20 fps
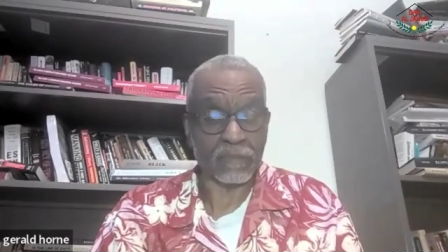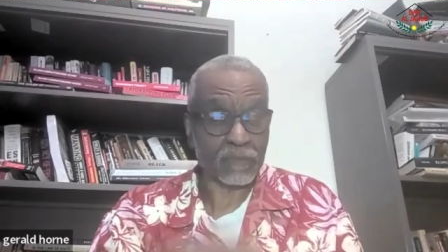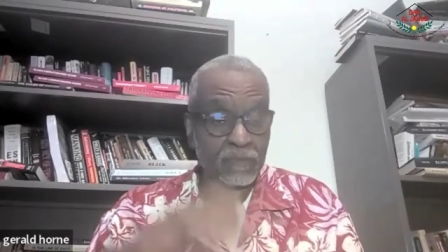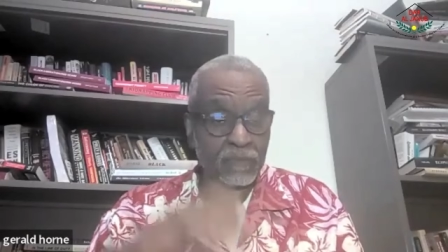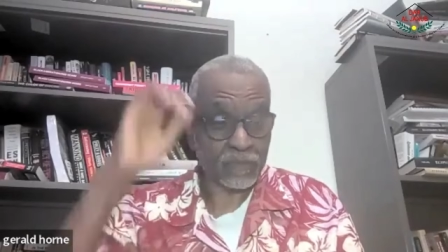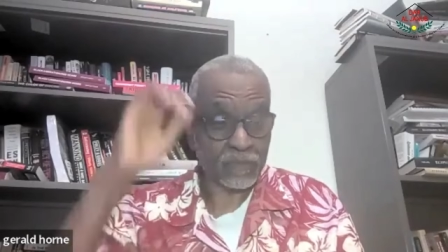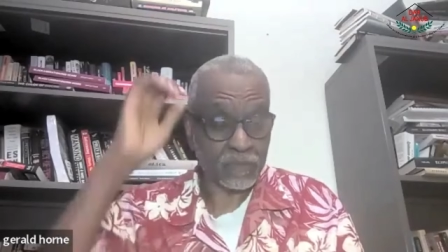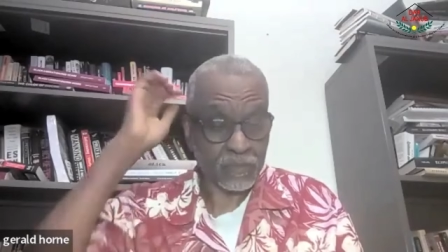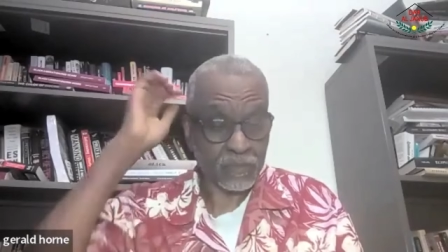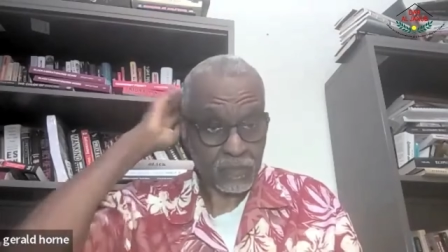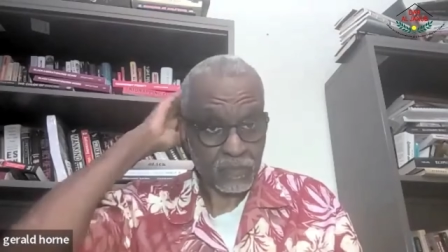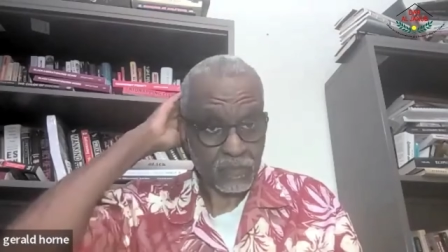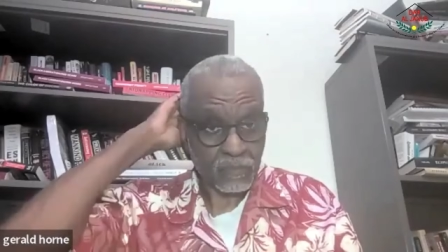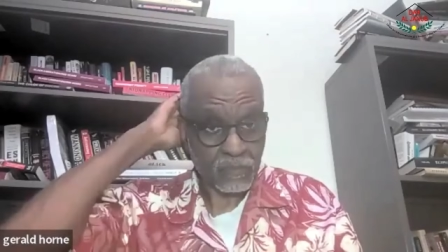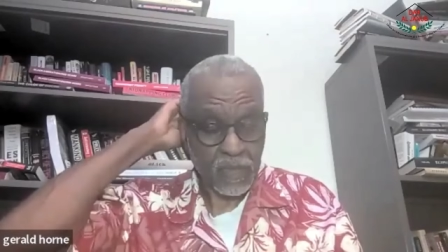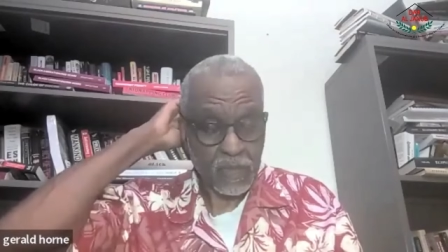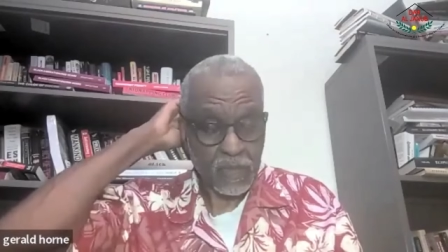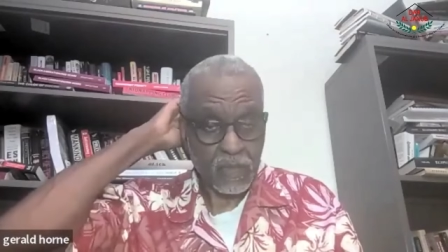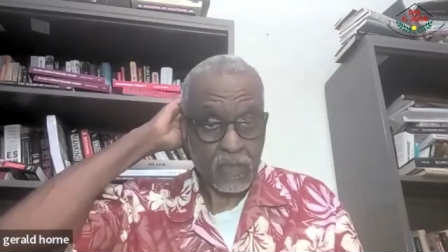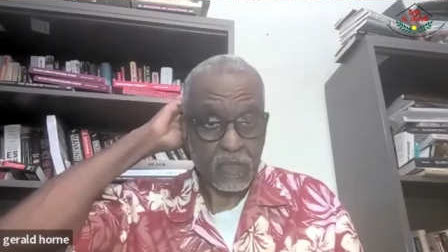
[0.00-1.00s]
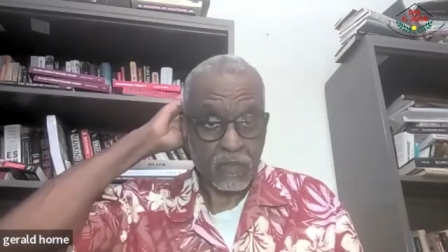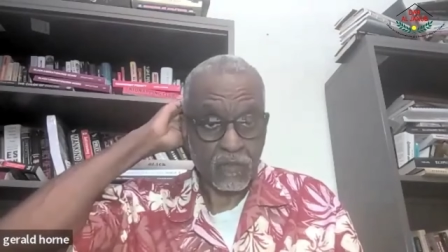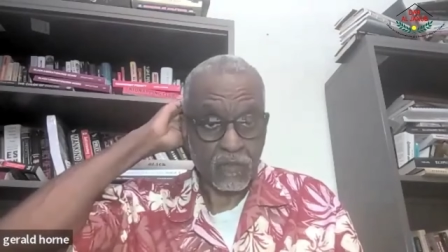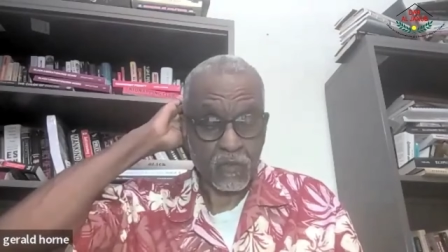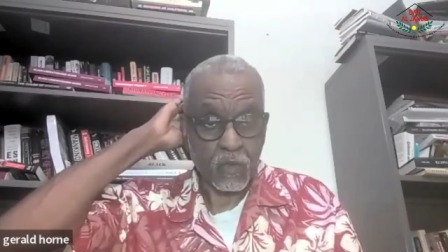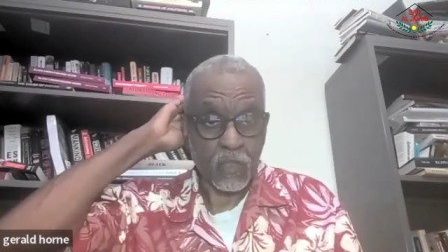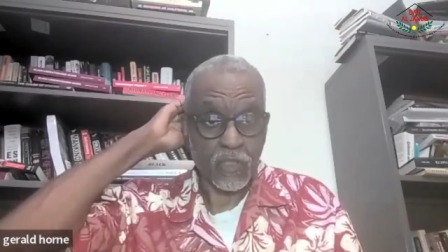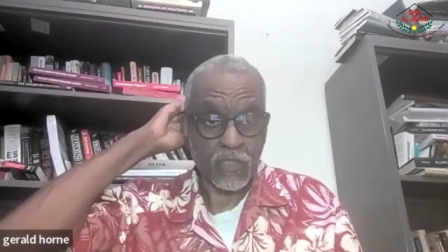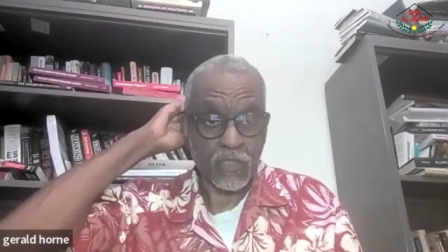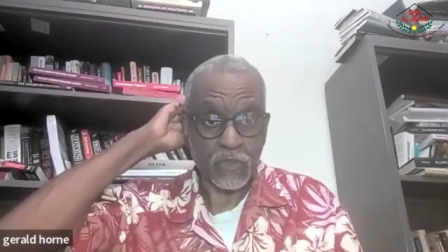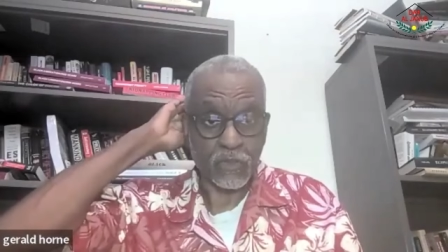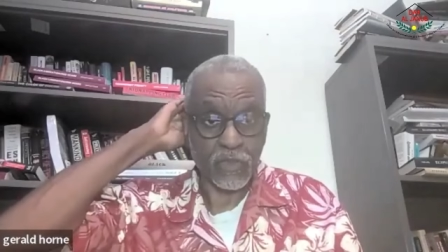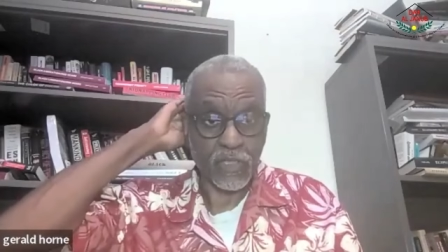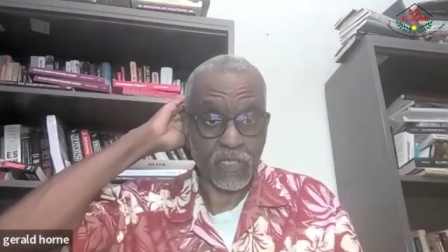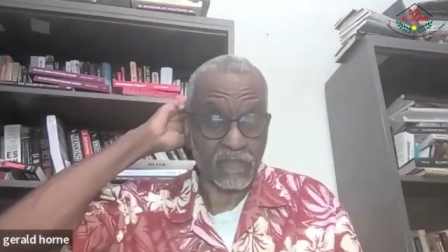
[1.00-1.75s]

Of course, you can